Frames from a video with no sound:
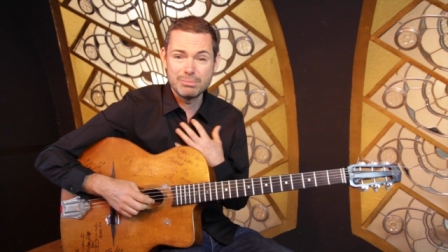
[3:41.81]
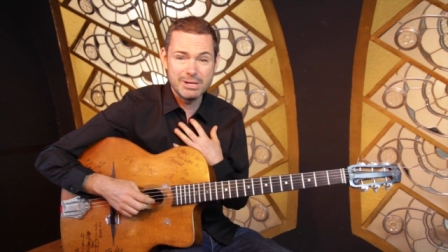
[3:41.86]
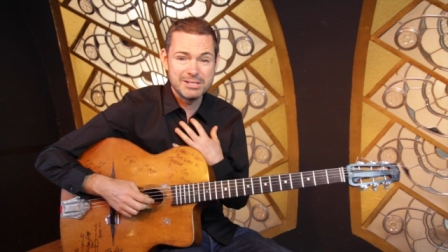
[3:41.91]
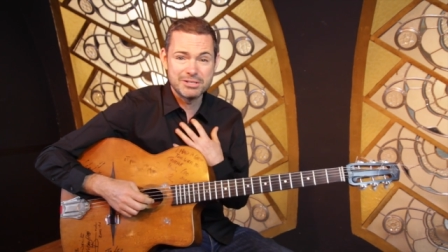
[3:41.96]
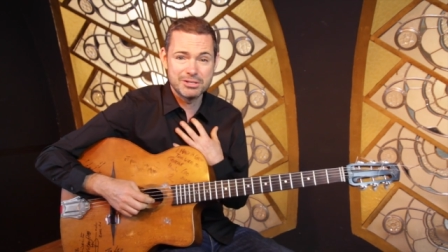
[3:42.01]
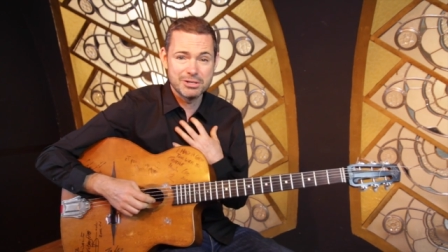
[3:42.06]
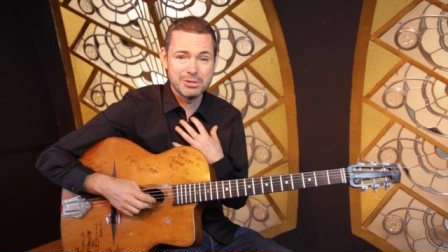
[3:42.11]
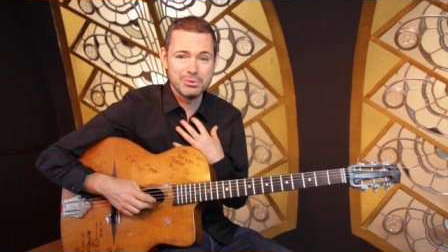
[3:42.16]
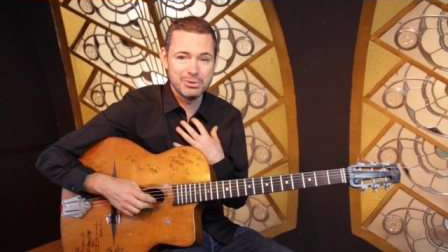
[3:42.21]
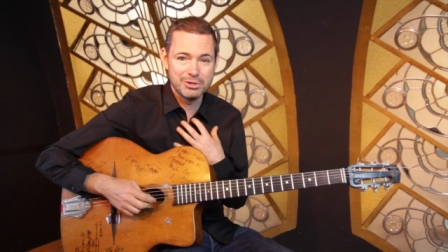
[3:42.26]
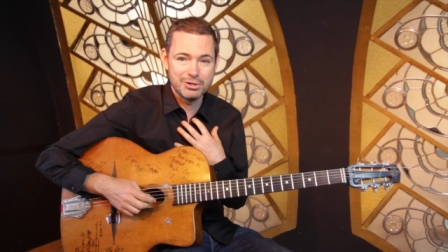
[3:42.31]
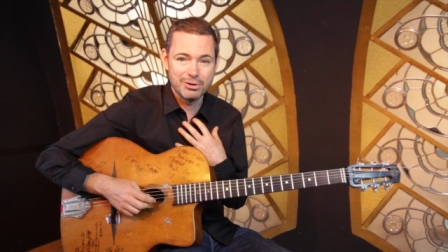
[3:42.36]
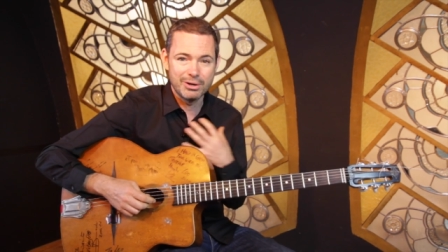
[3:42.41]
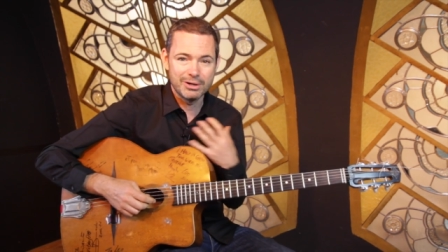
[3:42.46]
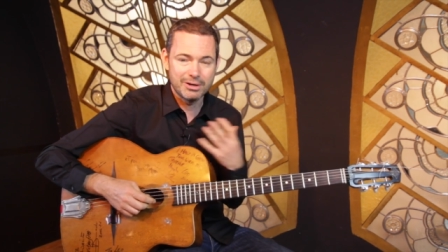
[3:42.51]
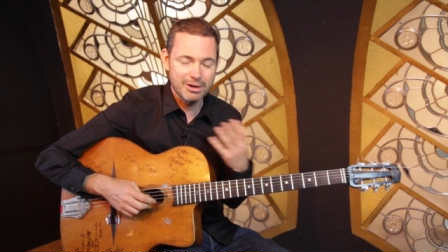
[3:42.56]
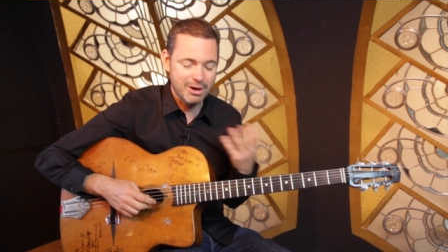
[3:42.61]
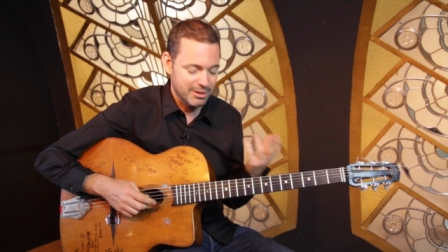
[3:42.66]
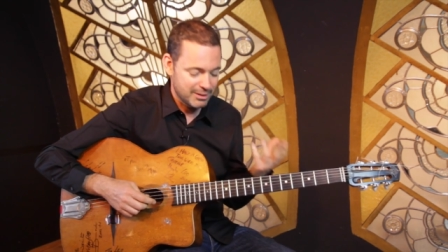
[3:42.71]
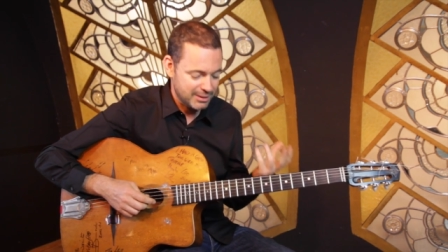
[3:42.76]
Me too, you know, I
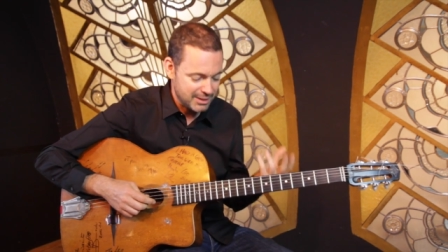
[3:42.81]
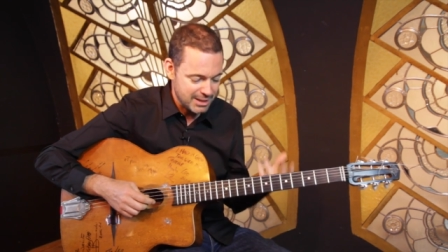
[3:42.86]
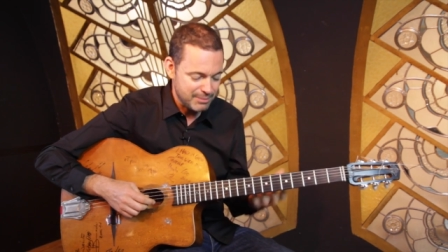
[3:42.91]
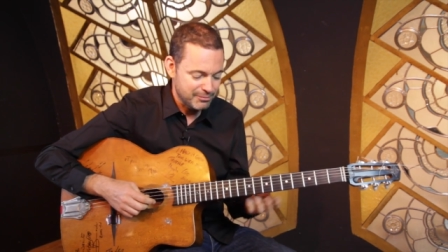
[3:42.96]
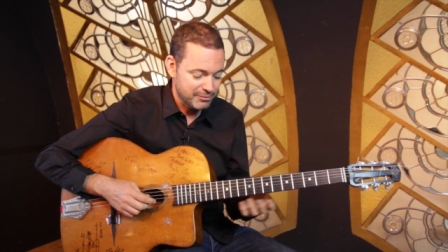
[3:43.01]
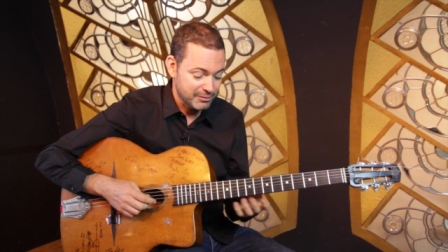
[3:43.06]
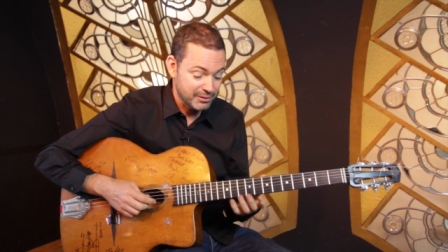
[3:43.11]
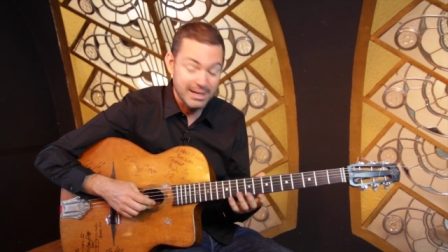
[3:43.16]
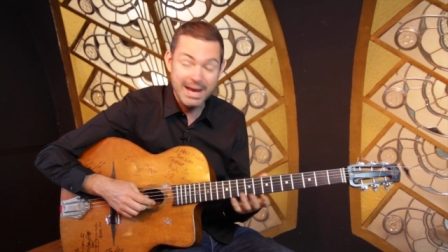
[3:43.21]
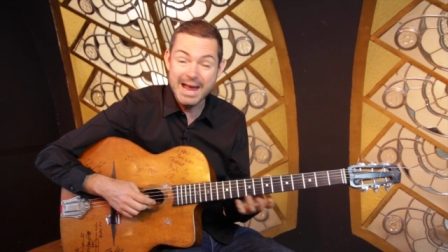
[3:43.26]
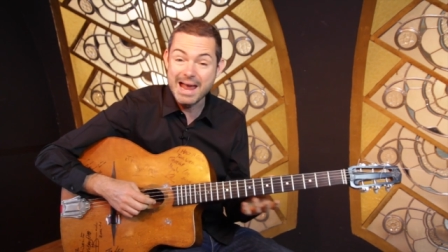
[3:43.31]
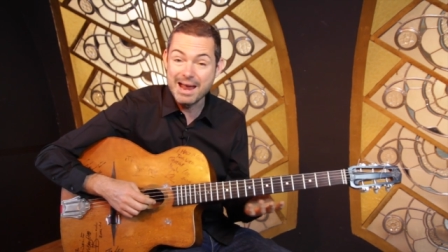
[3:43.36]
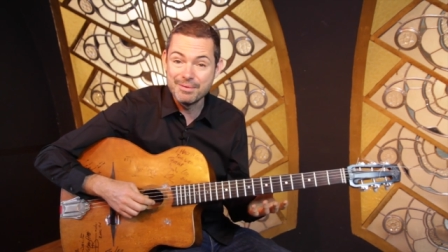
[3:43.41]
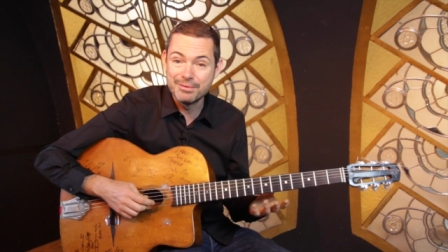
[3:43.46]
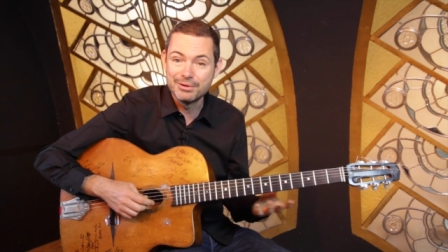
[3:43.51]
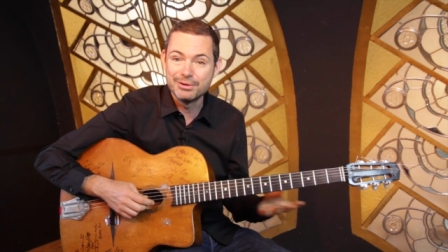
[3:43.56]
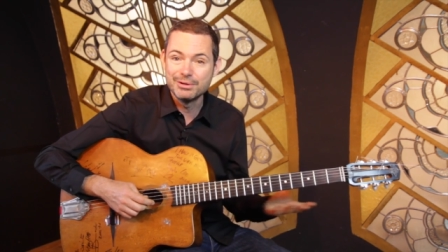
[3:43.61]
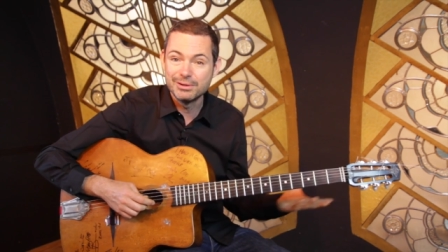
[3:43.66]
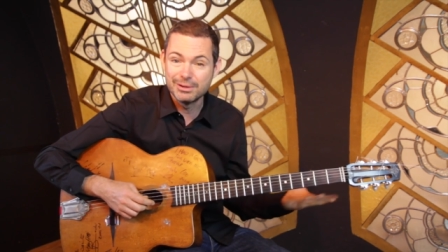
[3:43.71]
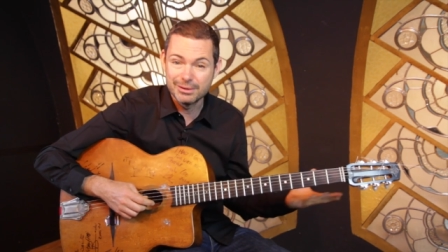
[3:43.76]
kind of keep
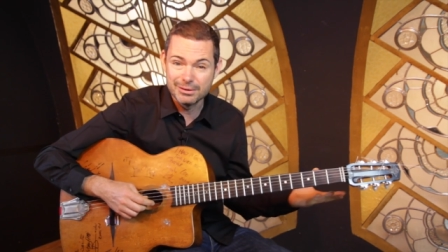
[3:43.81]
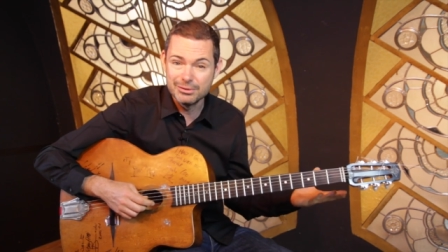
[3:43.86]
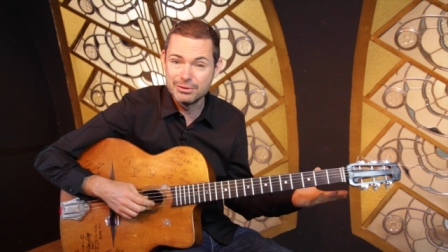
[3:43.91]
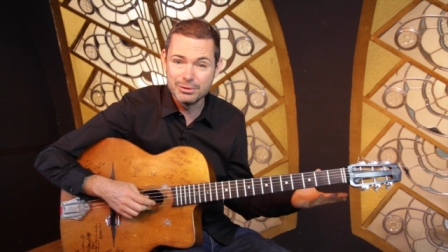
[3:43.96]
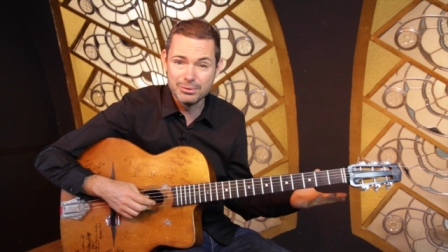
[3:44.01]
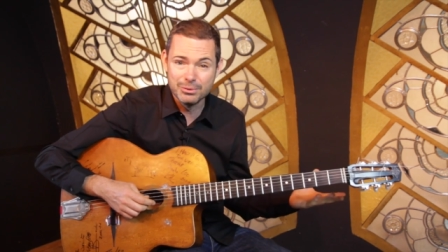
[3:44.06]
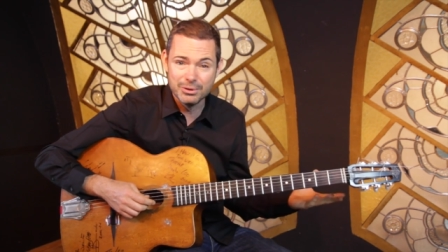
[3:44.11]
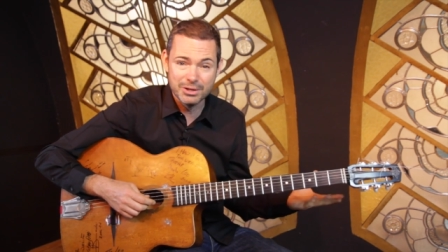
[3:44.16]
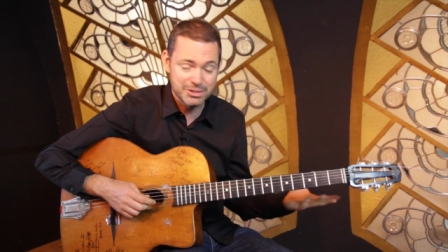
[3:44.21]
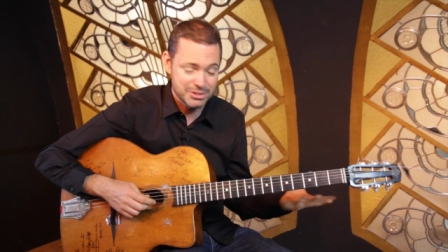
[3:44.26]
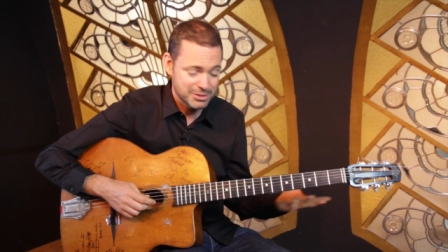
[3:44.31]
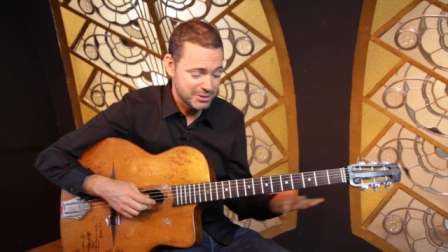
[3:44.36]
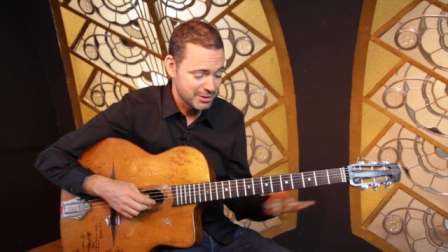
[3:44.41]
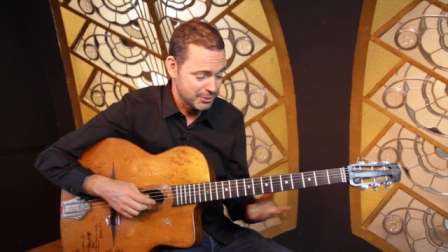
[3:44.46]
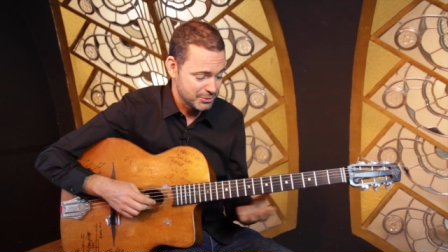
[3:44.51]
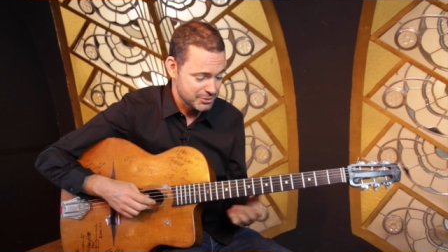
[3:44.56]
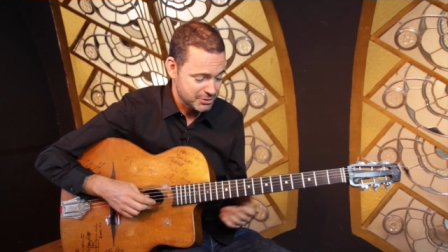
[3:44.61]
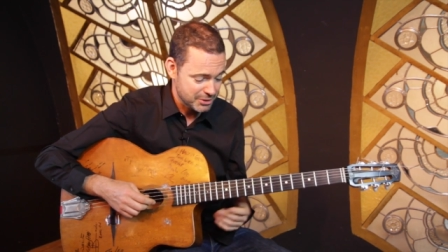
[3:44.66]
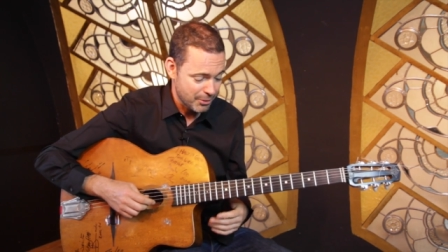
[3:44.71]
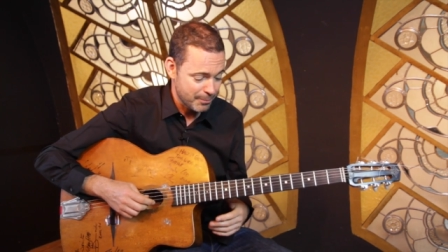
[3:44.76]
forgetting that you can do this, you
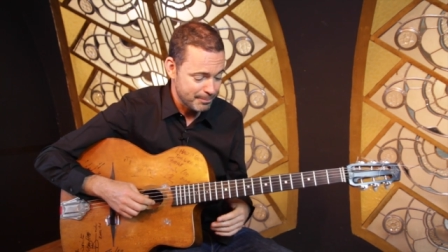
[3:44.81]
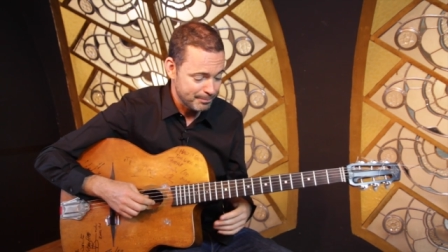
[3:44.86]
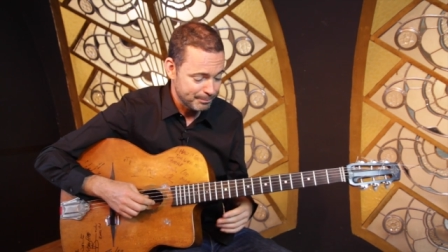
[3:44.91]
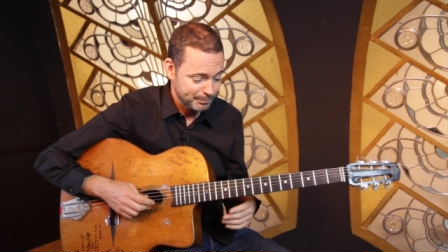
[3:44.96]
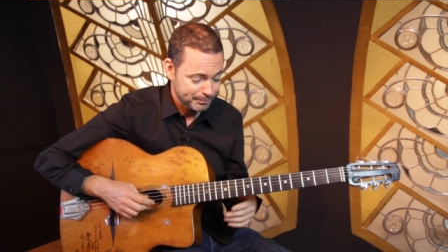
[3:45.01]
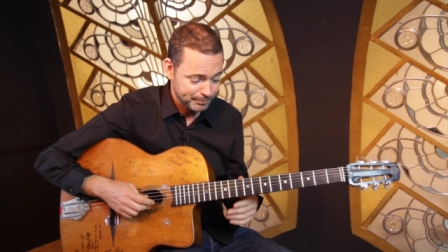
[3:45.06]
know. So,